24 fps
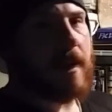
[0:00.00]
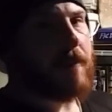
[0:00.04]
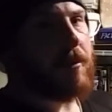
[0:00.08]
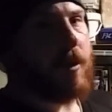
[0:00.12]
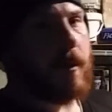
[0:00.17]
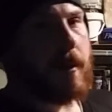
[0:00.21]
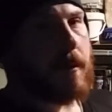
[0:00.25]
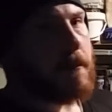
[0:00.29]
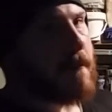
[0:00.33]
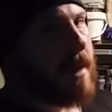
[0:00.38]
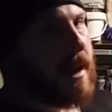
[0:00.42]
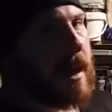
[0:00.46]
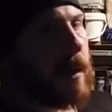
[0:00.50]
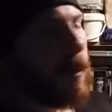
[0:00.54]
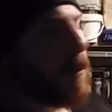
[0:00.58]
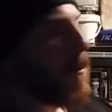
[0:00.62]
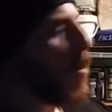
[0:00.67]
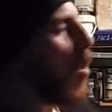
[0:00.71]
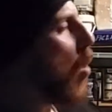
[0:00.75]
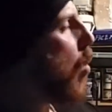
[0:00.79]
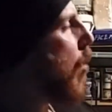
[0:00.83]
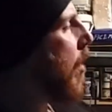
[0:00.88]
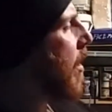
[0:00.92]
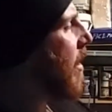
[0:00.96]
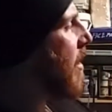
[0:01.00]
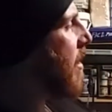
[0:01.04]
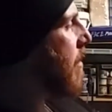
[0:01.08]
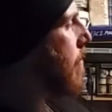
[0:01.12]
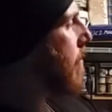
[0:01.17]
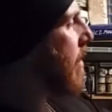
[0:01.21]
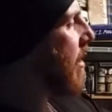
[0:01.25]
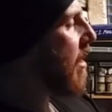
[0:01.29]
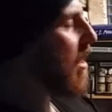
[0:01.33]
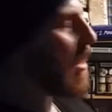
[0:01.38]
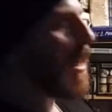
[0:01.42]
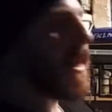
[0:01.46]
Probably many more ways
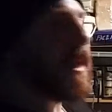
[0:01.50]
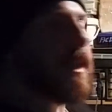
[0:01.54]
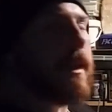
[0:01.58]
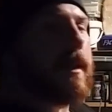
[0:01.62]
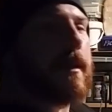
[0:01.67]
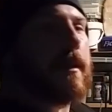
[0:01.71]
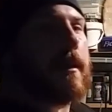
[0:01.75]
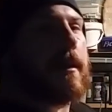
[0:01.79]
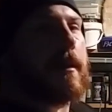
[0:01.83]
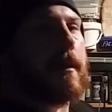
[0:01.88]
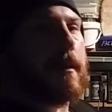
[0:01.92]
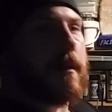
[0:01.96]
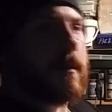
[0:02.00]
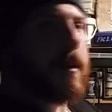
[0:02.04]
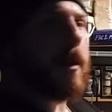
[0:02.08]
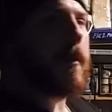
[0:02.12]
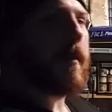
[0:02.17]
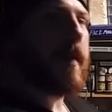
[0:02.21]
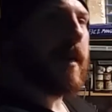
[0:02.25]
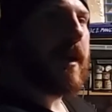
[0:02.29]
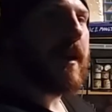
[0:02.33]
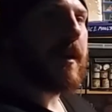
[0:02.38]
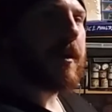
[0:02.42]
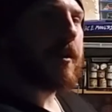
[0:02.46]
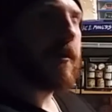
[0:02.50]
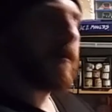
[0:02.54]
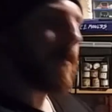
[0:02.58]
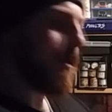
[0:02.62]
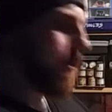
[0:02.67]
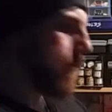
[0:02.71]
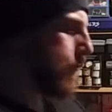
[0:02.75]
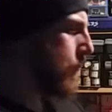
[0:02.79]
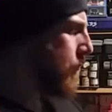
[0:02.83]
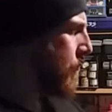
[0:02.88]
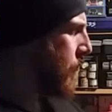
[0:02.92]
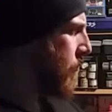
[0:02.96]
it means end and termination,
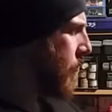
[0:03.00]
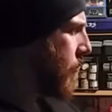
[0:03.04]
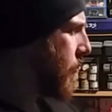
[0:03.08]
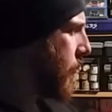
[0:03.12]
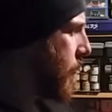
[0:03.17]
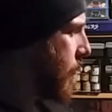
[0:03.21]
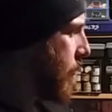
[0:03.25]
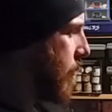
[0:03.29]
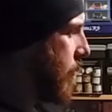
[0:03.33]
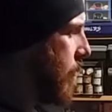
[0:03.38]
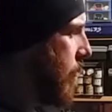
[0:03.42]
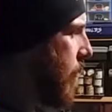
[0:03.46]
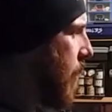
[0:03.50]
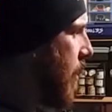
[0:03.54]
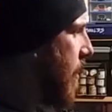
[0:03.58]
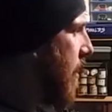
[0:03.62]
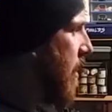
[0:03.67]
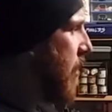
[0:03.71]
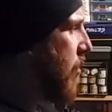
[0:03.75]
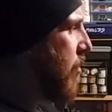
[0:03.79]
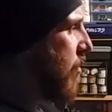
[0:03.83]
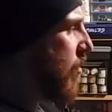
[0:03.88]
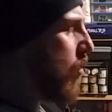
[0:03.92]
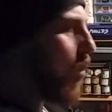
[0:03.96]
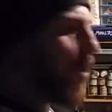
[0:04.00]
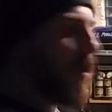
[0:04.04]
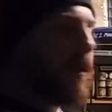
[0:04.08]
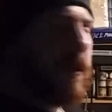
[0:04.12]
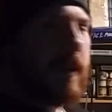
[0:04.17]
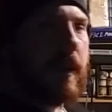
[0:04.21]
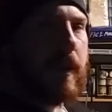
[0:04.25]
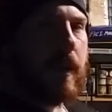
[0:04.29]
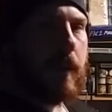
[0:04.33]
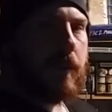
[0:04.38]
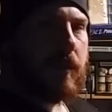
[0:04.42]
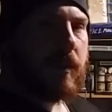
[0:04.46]
but that's just one
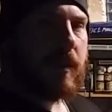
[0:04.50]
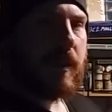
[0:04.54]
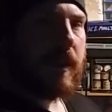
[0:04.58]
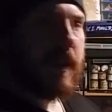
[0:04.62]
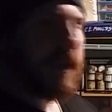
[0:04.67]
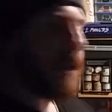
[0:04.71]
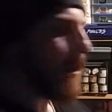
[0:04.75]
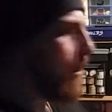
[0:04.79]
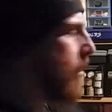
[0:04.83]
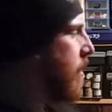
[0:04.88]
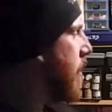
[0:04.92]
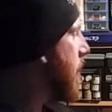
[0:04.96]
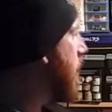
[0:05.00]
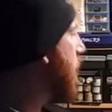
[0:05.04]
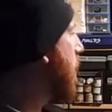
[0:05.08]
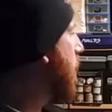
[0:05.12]
thing that I'm seeing.